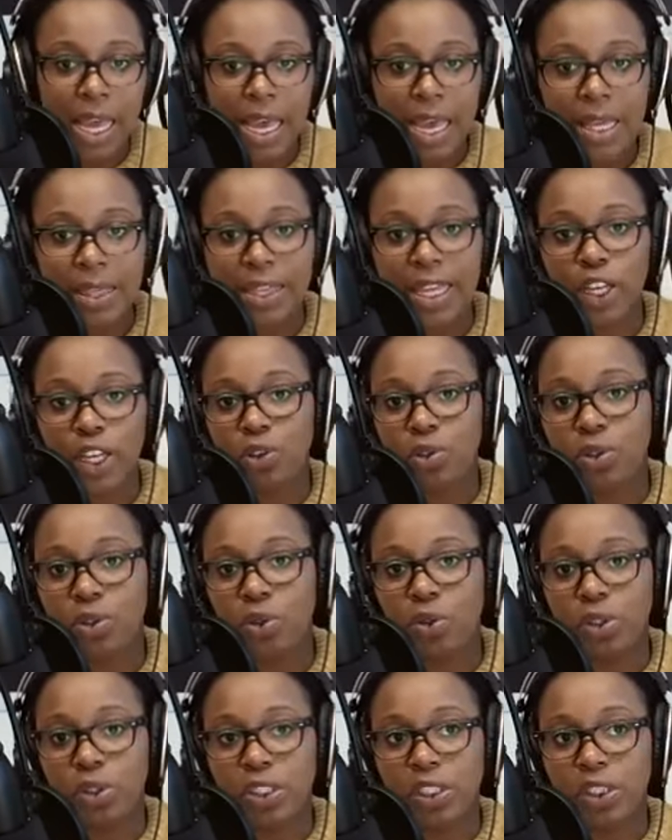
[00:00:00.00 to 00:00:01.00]
then
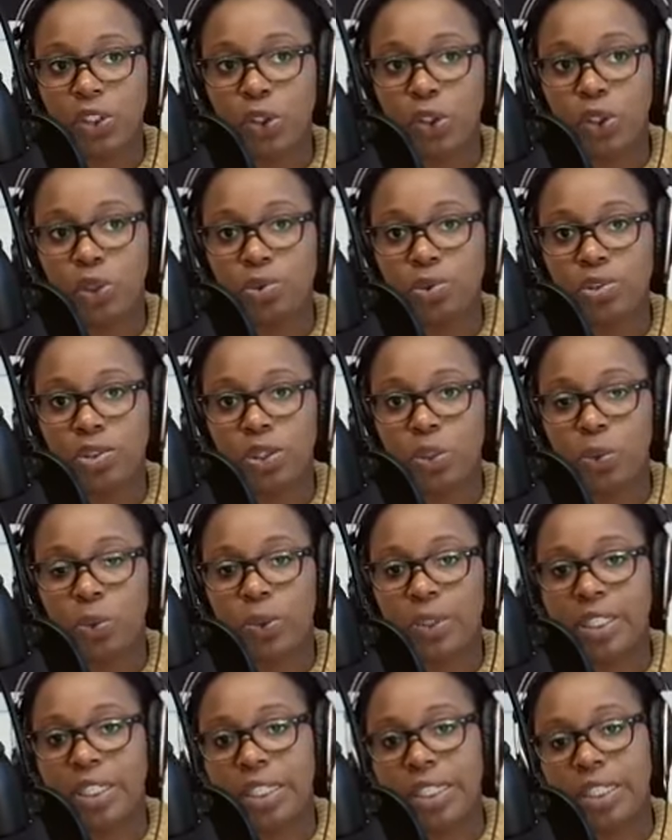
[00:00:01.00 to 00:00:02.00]
you use the
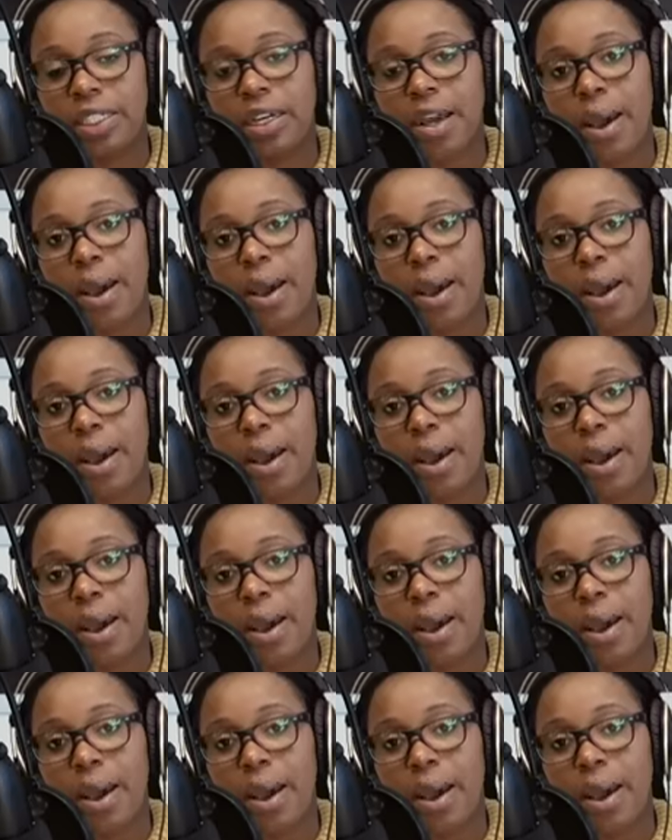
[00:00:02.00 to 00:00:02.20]
word